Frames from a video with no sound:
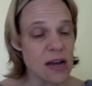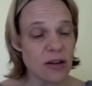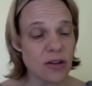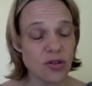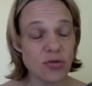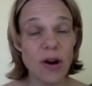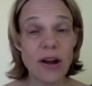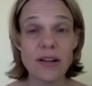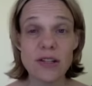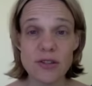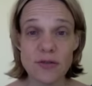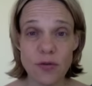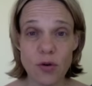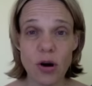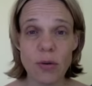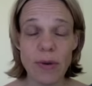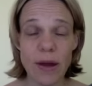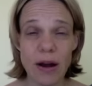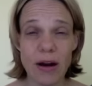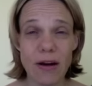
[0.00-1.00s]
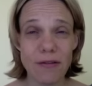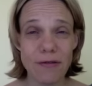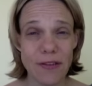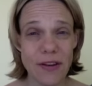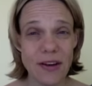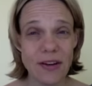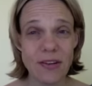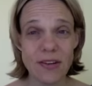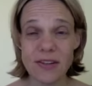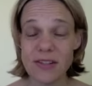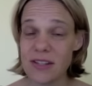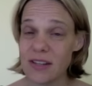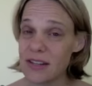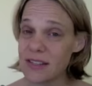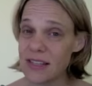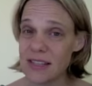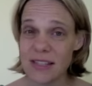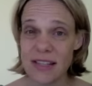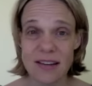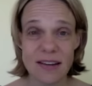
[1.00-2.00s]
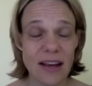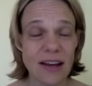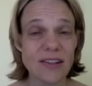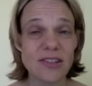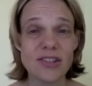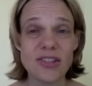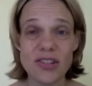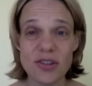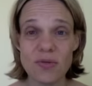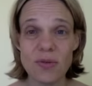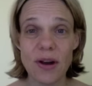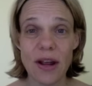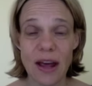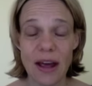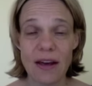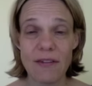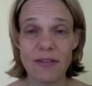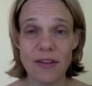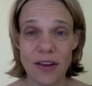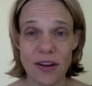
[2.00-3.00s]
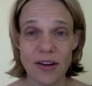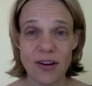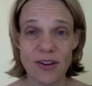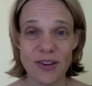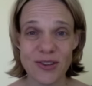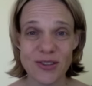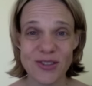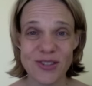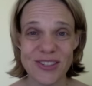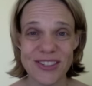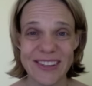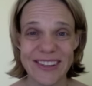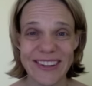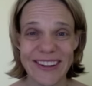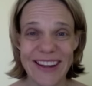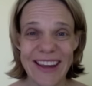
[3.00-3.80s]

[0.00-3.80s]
transforming our fears. This is the next 2.5 years.